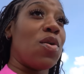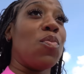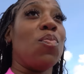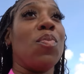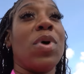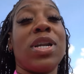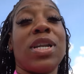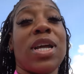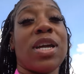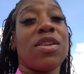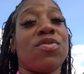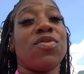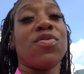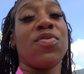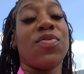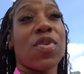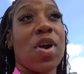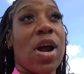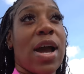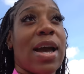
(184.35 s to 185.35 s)
Monday through
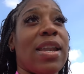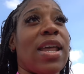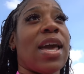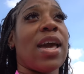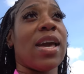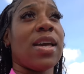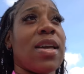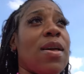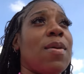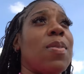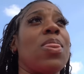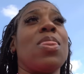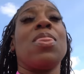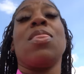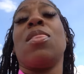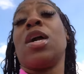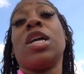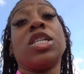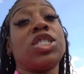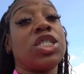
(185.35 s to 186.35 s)
Friday,
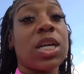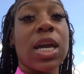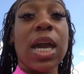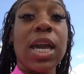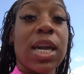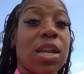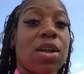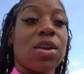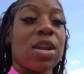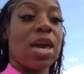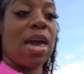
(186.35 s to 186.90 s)
she can't get on